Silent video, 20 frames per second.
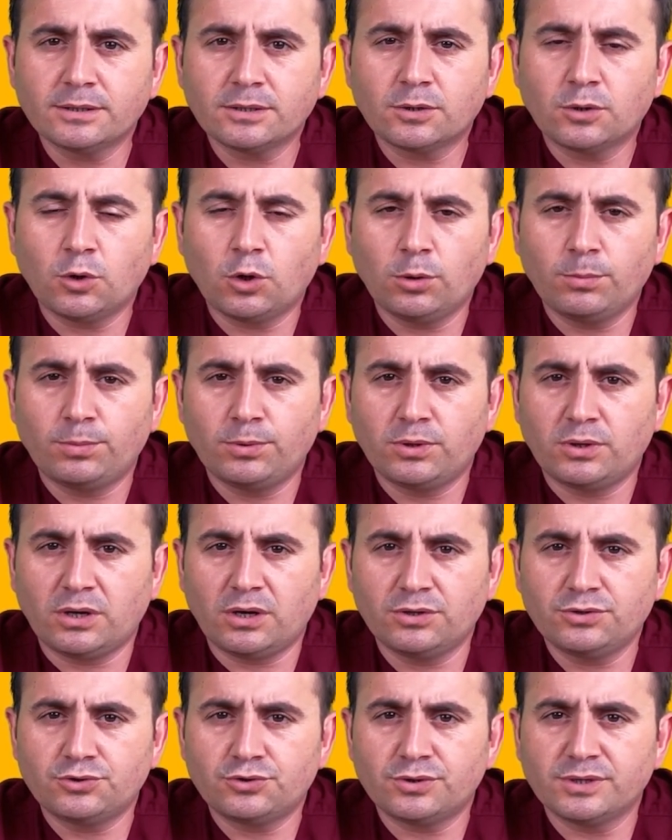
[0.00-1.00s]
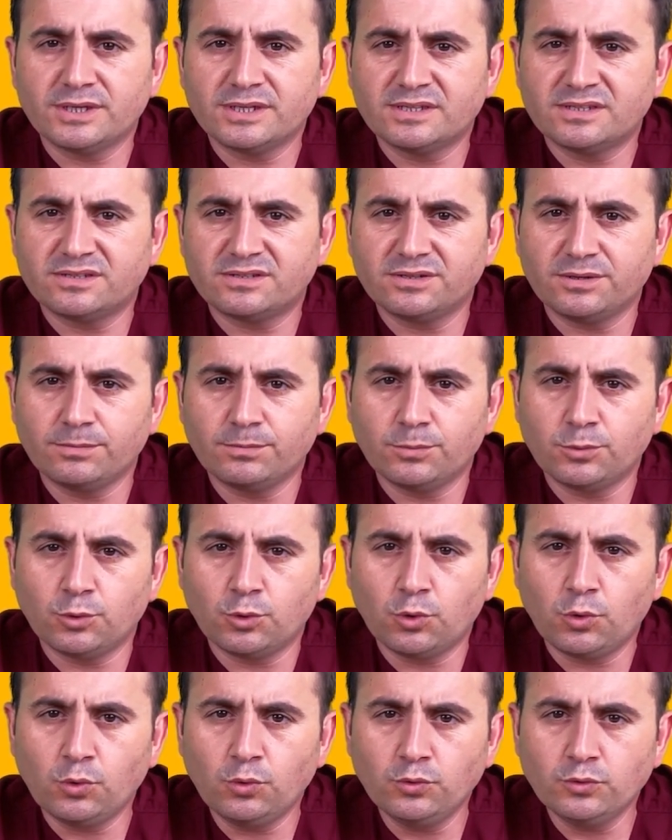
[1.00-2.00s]
the gallbladder is
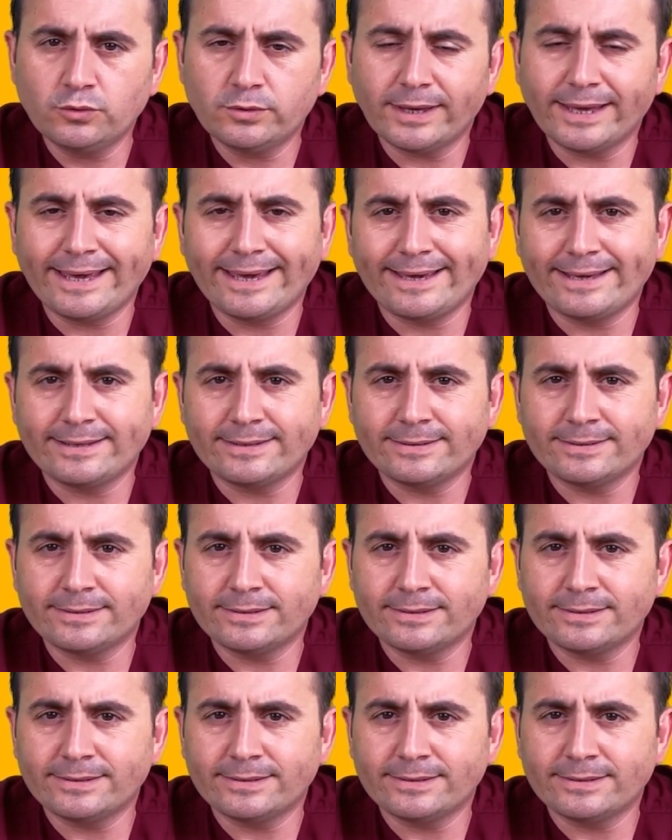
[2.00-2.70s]
removed and